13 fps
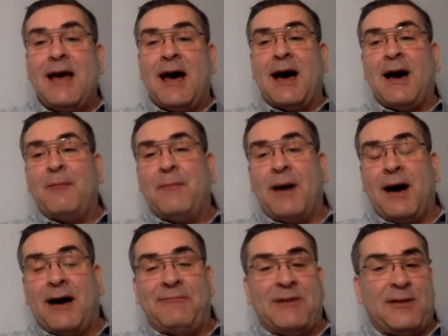
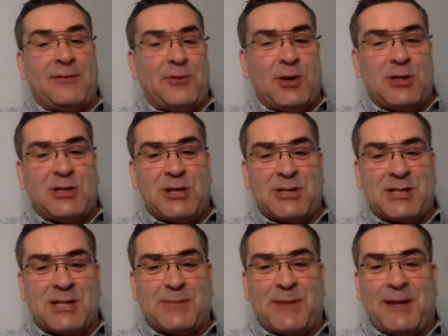I've had 30 years
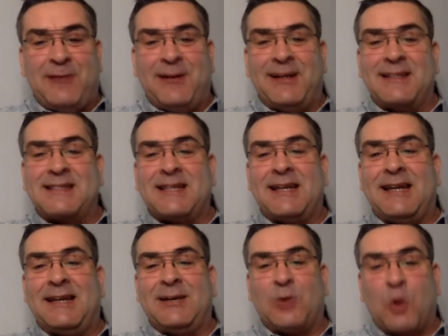experience
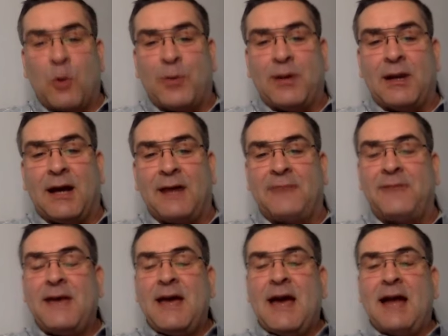in corporate life,
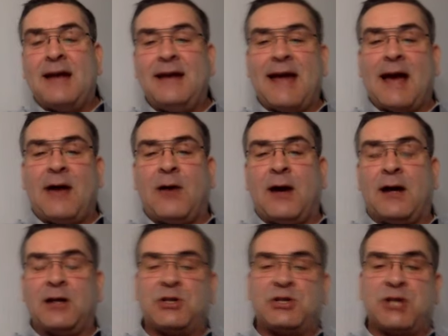and now
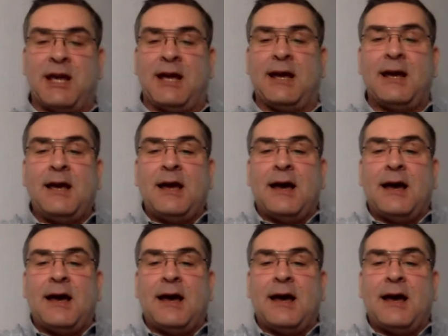I share